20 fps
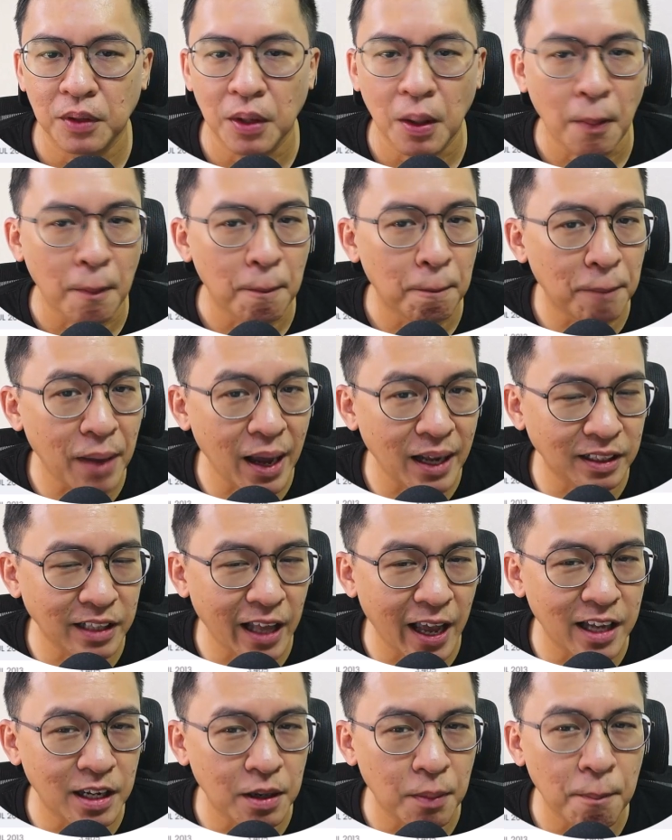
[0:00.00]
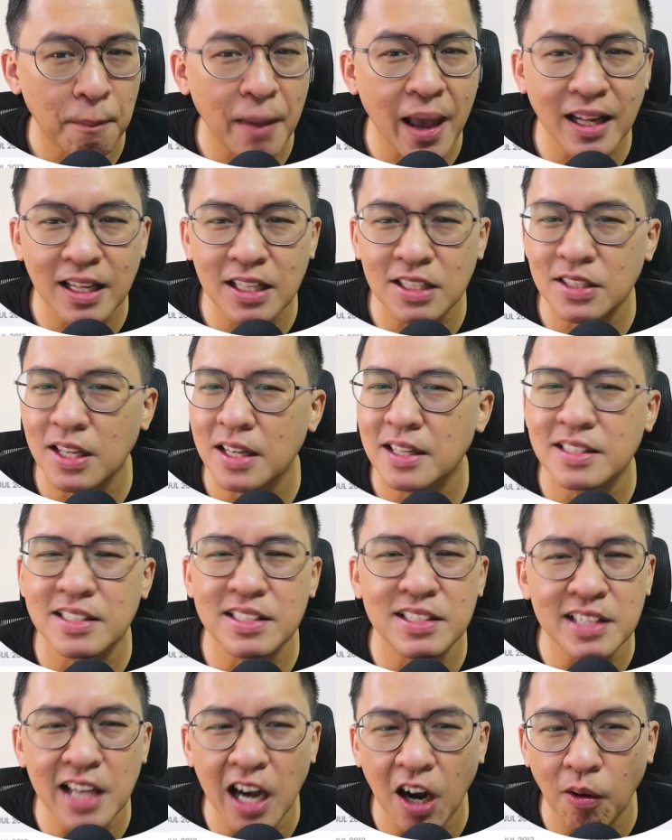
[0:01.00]
Back then, many say,
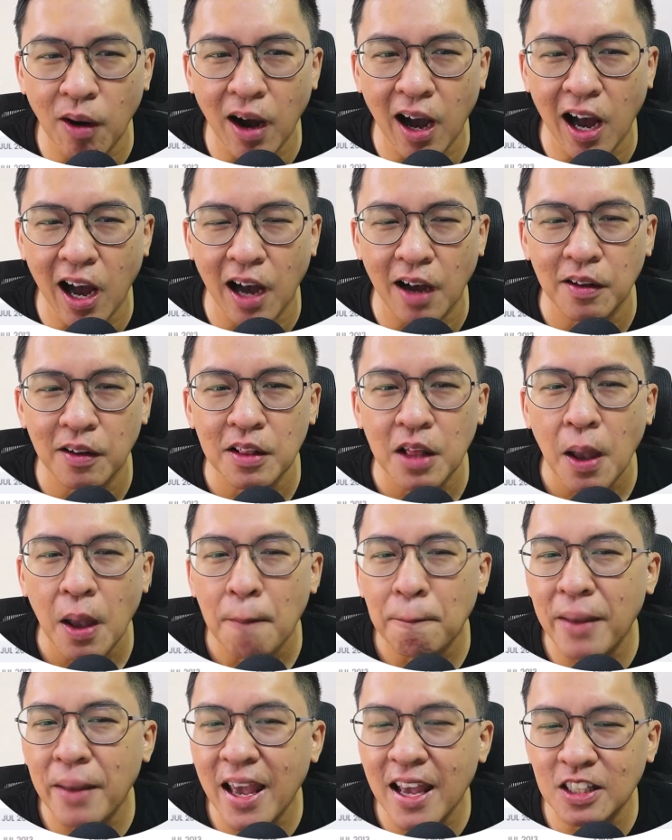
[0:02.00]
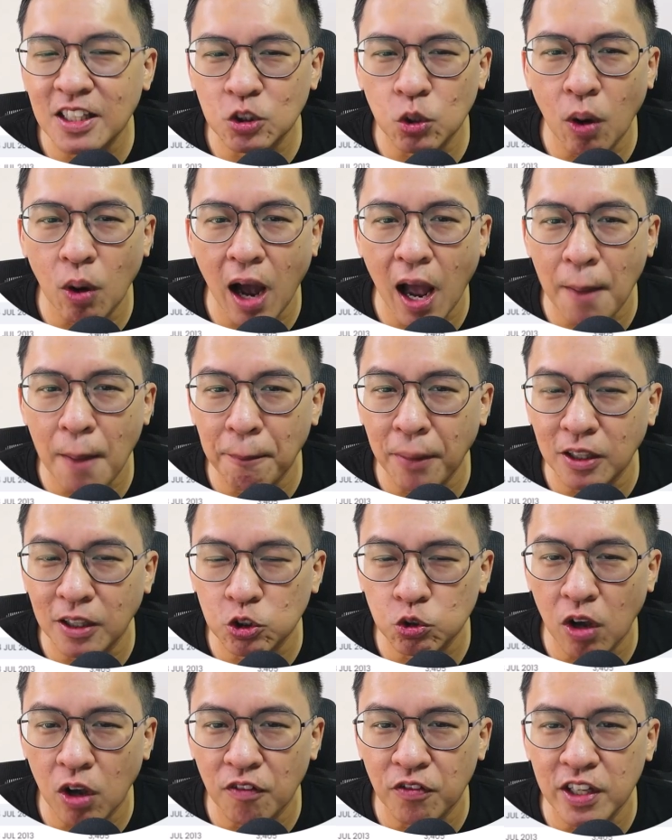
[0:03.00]
"Siao ah, pay so high per
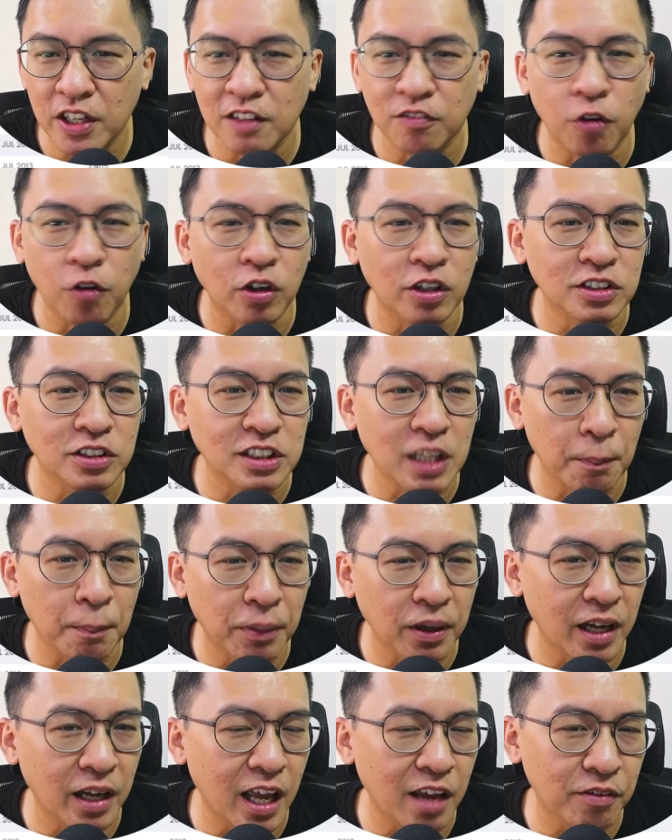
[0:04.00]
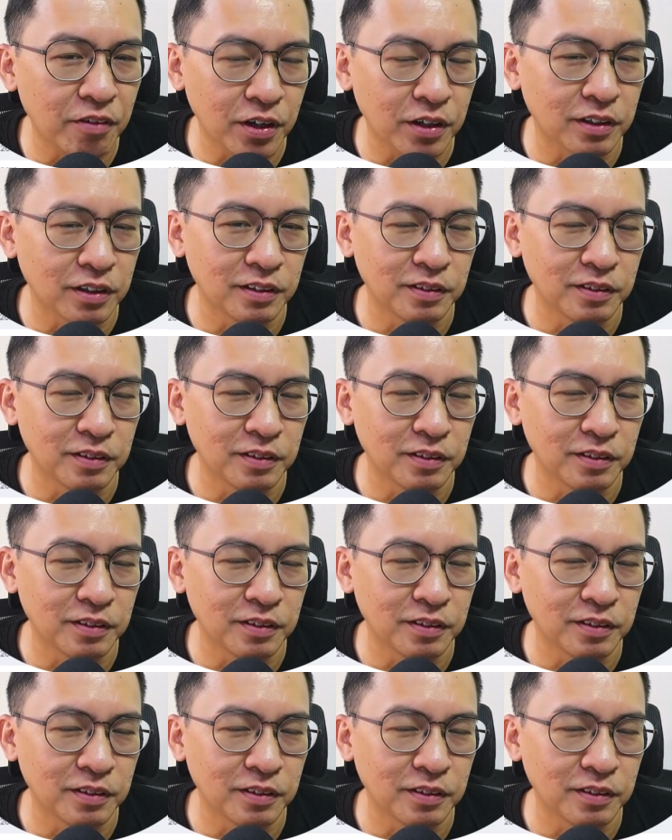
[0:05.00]
square feet for the suburb area."